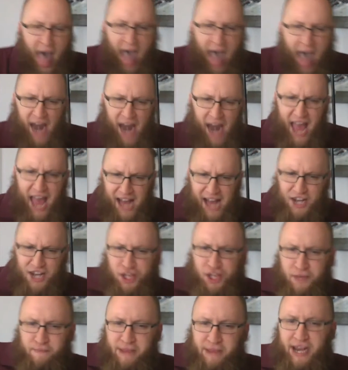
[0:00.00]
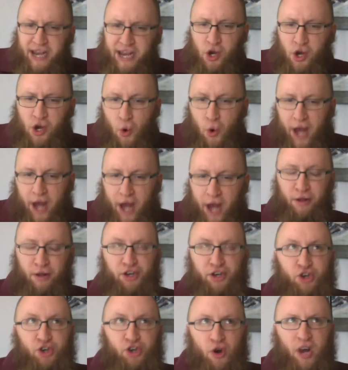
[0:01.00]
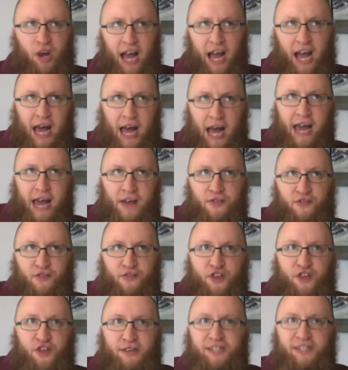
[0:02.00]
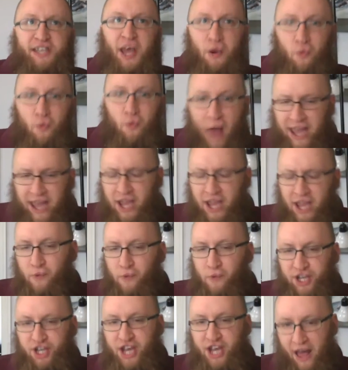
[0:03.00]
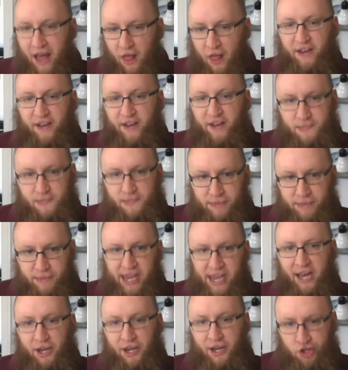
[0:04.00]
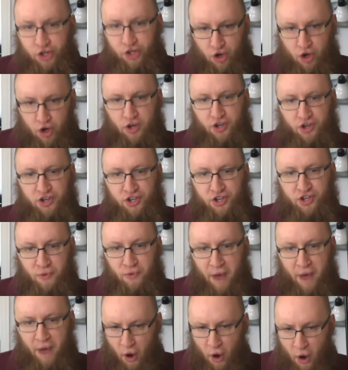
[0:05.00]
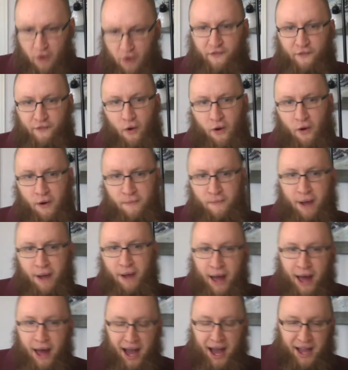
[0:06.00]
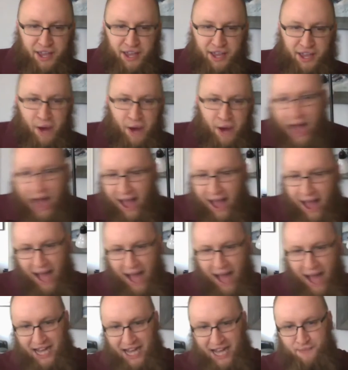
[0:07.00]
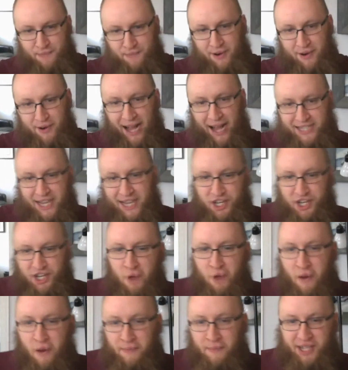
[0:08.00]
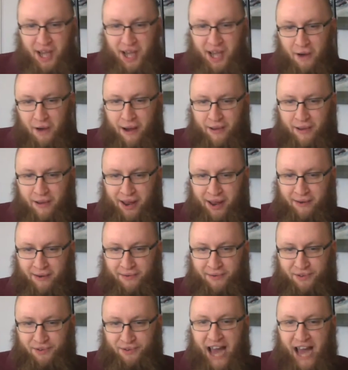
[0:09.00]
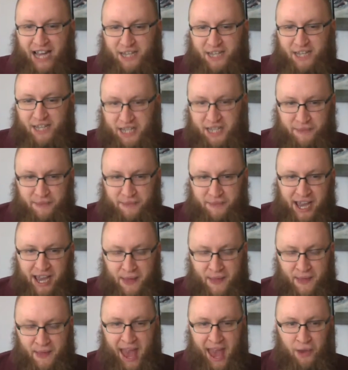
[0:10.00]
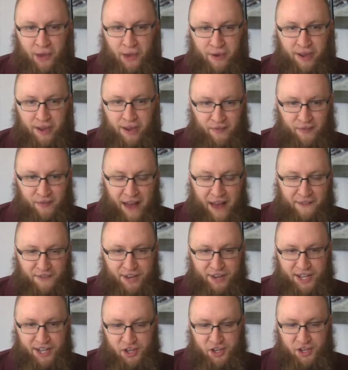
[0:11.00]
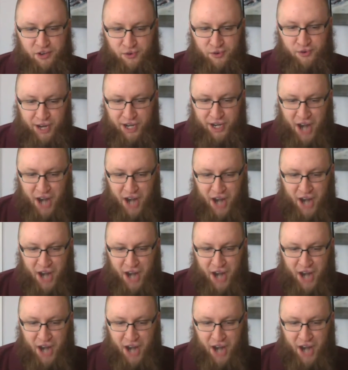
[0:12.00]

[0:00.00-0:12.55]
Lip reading: I actually mean incredible jerk. There is a way in which he elevates being a jerk to an art form. You know, I said just moments ago about, you know, Jack's piece being in the angry leftist tradition.